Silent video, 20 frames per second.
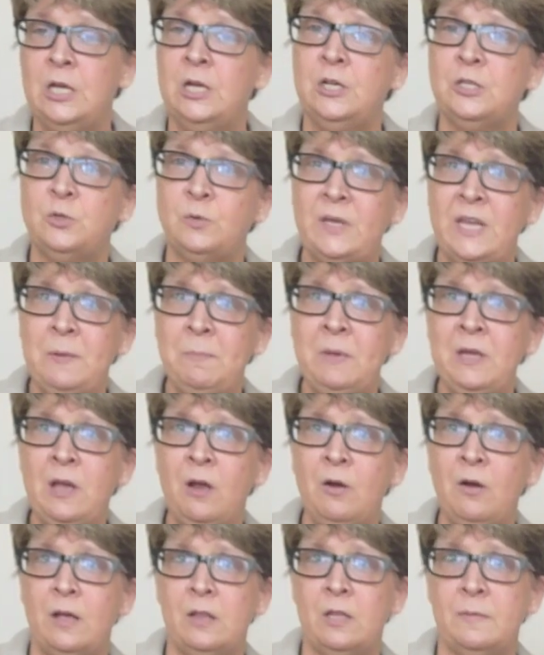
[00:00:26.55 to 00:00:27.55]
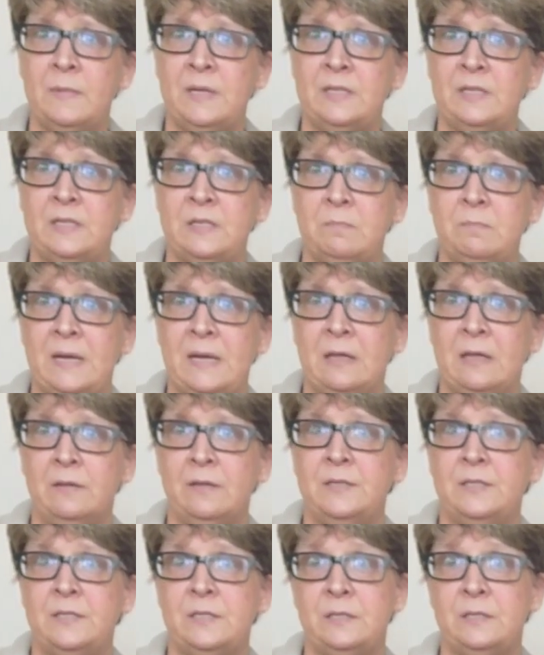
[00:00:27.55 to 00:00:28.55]
So keeping our elements in
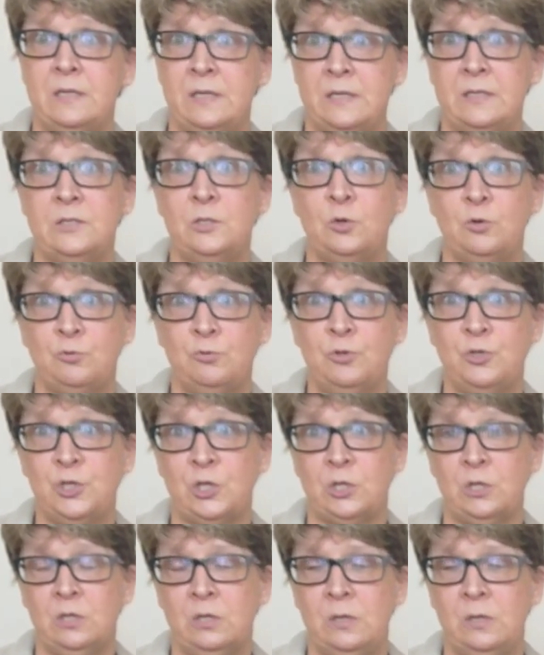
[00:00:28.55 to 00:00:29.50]
balance is crucial.